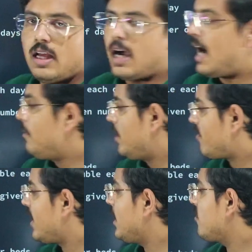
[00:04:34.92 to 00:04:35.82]
I am
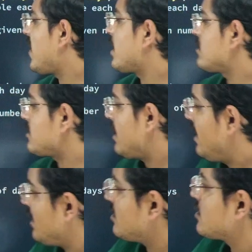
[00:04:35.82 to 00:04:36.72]
defining flowers as a
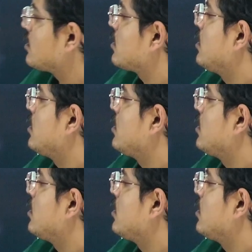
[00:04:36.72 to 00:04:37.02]
list,